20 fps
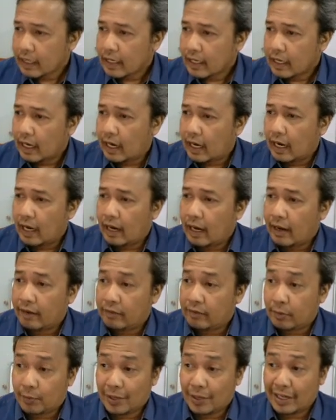
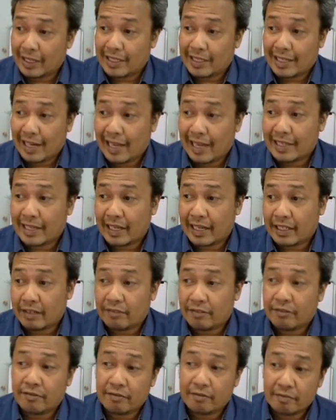If the product is less
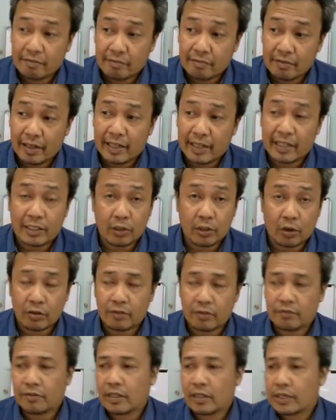active, right, it's loss
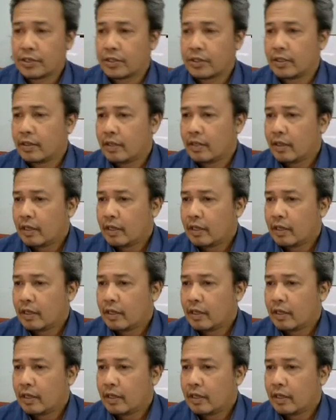of function.